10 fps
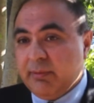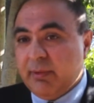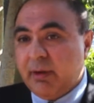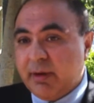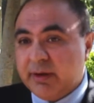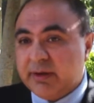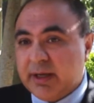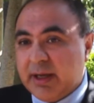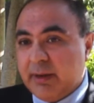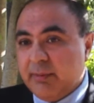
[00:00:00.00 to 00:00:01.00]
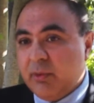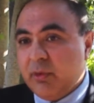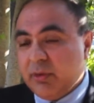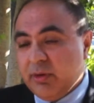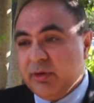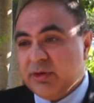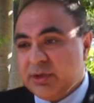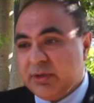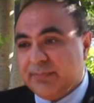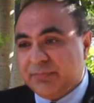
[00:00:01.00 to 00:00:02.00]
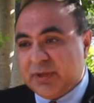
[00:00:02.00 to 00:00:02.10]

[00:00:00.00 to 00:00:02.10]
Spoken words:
warrant more urgent